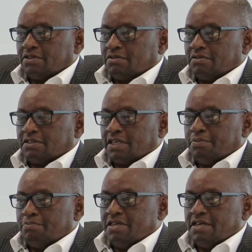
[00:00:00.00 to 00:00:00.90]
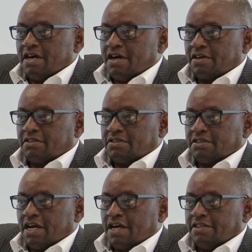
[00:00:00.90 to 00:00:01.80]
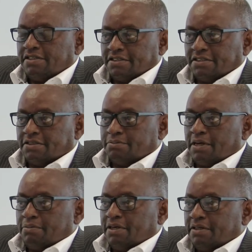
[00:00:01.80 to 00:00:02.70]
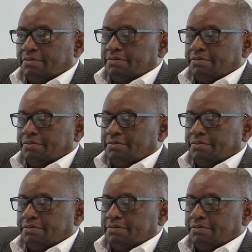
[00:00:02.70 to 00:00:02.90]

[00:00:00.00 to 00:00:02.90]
to say BRTI in Zimbabwe.